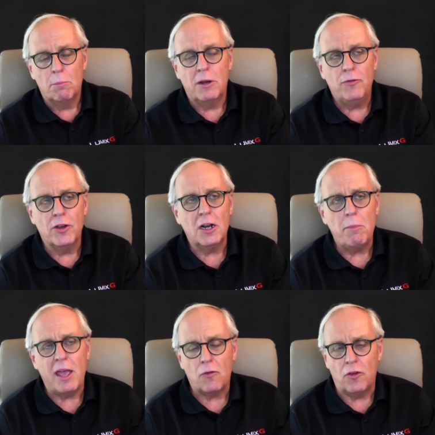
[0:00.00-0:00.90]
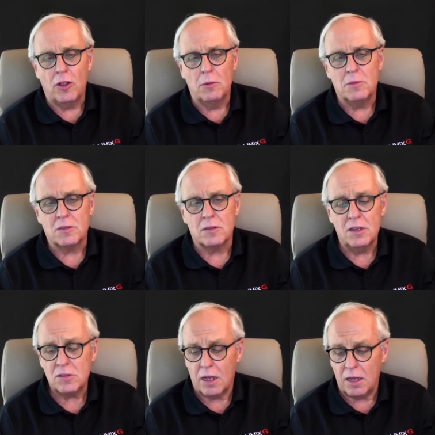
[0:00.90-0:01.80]
But if you're going to make films,
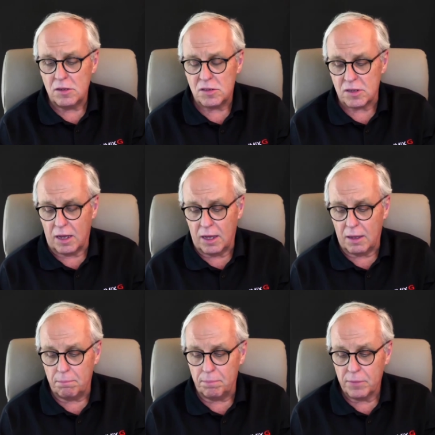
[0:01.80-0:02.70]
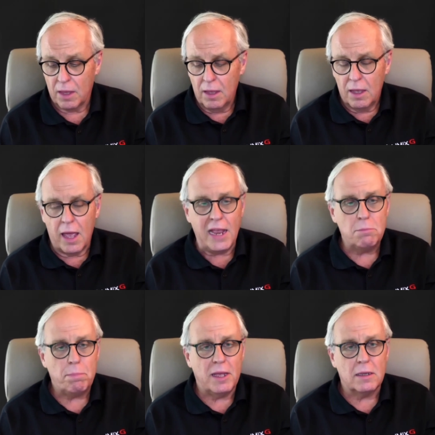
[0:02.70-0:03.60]
this does
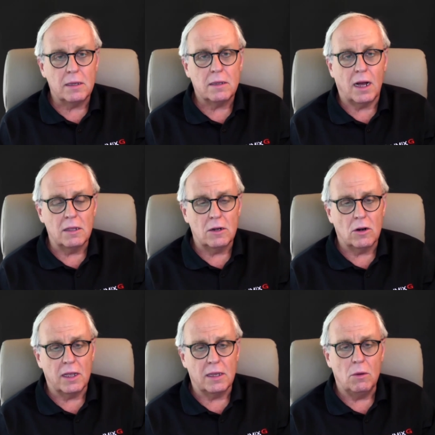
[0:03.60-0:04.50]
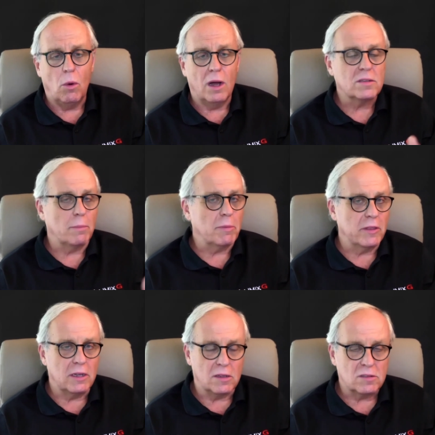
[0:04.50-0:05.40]
8-bit color, and you want something
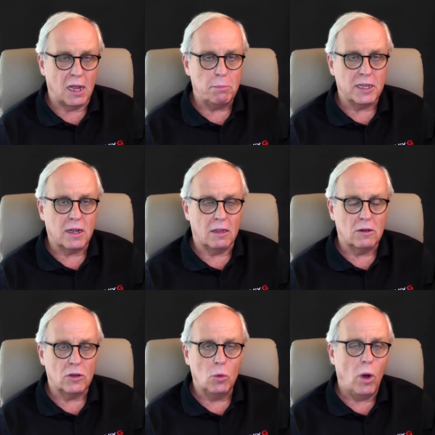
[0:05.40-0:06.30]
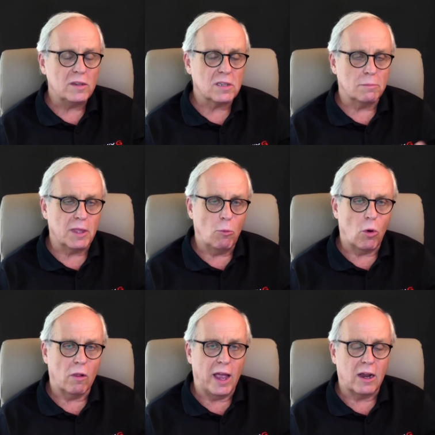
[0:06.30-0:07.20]
that does 10-bit color. You want something
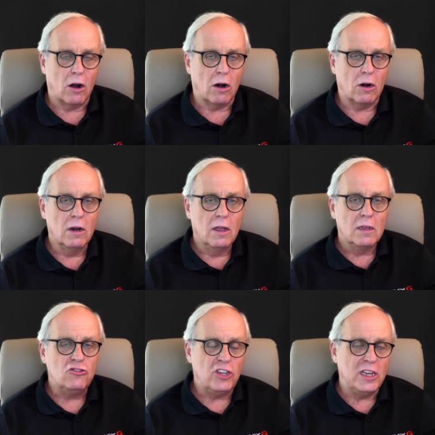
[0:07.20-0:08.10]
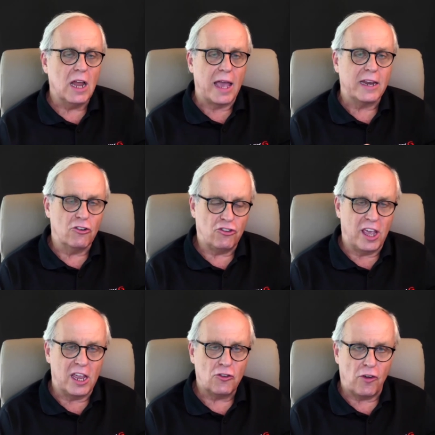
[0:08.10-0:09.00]
more like our G9 or
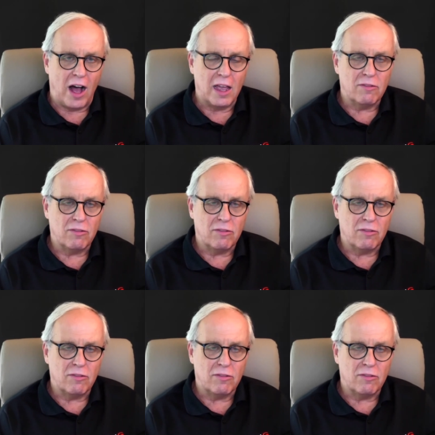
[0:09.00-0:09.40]
GH5.